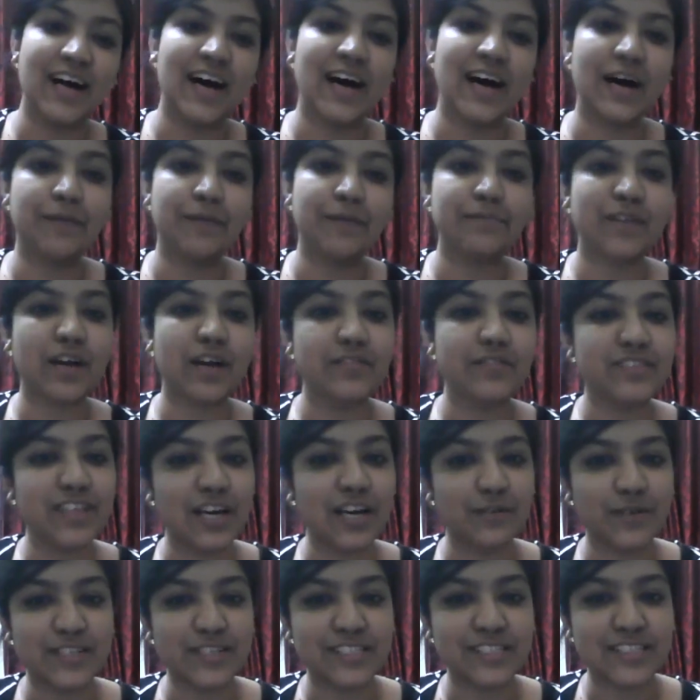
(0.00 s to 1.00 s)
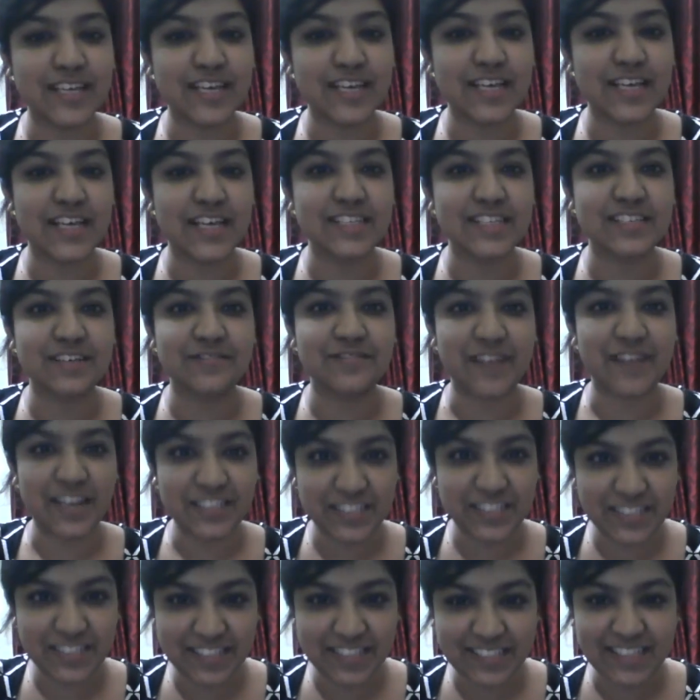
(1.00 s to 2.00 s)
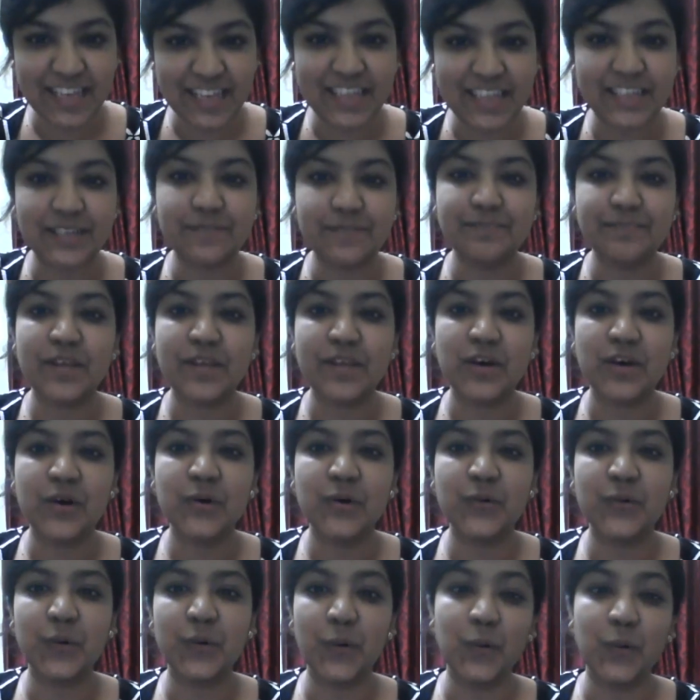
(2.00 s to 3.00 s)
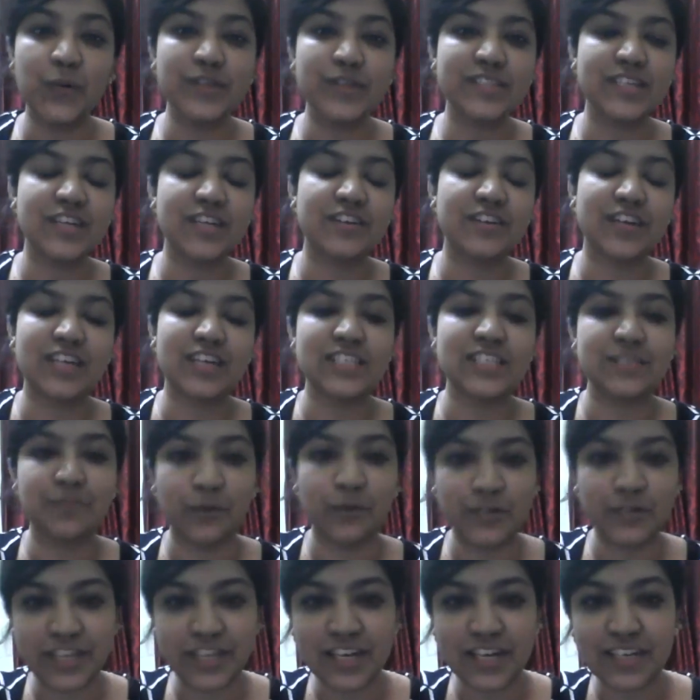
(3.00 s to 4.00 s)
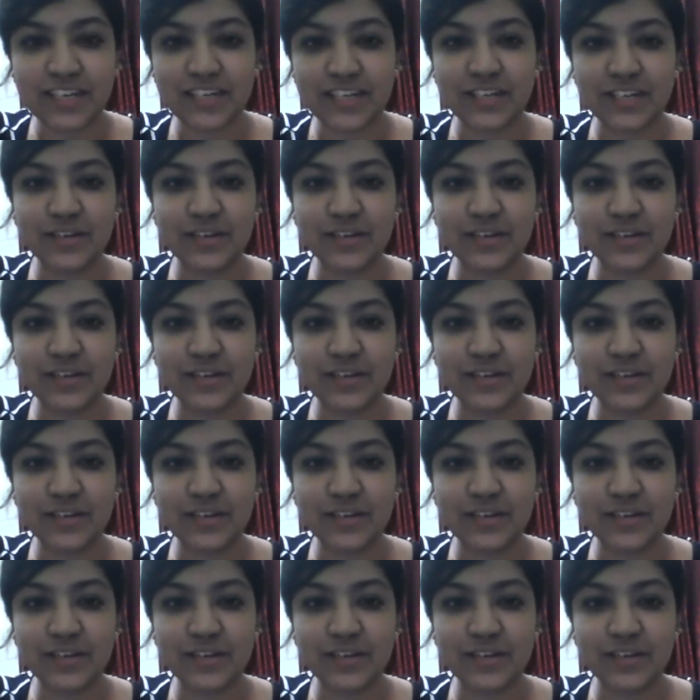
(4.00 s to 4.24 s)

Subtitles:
Kavita Awasthi is a fashion designer who owns and runs Poshak,